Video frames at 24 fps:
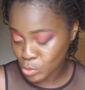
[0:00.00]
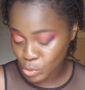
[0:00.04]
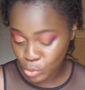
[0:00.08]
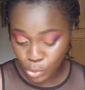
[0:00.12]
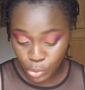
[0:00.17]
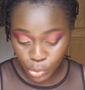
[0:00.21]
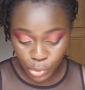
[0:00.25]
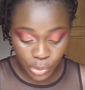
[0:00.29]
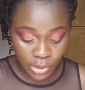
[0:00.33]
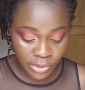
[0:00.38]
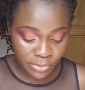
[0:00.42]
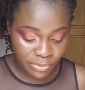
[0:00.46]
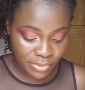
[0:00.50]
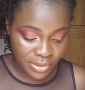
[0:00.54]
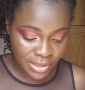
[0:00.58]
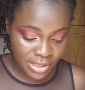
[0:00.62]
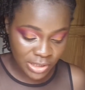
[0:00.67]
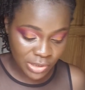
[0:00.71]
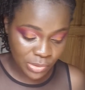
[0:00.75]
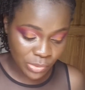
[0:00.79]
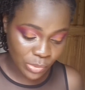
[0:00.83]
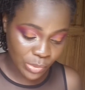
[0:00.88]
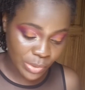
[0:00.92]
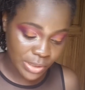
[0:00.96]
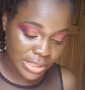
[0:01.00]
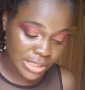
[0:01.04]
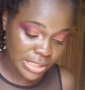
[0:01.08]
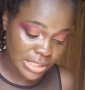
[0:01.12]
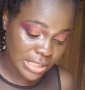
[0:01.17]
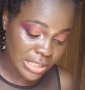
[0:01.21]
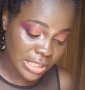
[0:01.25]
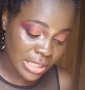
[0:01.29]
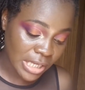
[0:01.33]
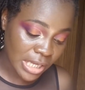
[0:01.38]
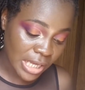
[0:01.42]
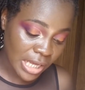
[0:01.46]
you know, a place
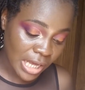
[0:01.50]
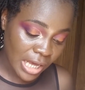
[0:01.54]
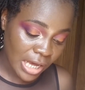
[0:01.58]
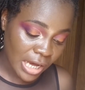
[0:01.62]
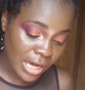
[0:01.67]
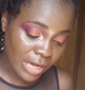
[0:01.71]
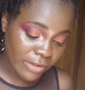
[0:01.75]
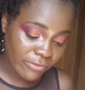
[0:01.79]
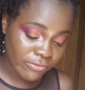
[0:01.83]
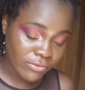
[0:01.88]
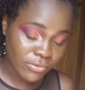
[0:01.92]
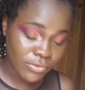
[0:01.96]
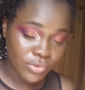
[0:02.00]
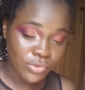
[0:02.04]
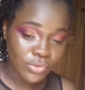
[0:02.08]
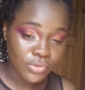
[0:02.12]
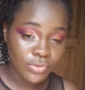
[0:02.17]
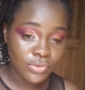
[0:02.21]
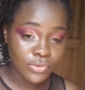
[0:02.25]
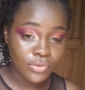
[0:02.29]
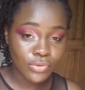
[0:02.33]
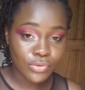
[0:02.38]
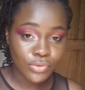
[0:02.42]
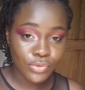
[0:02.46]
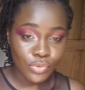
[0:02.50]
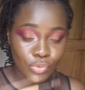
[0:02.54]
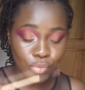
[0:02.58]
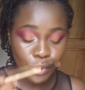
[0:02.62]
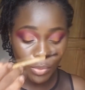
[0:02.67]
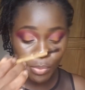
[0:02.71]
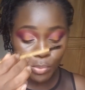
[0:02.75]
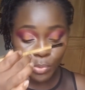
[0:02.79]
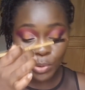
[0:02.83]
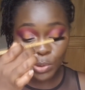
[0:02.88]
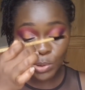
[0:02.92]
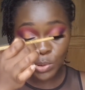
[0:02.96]
where at first you don't
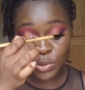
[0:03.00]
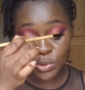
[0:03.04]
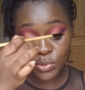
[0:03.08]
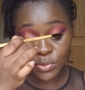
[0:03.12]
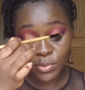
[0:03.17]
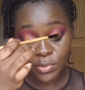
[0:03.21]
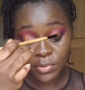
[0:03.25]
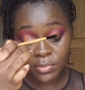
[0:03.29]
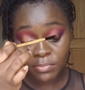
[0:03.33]
know much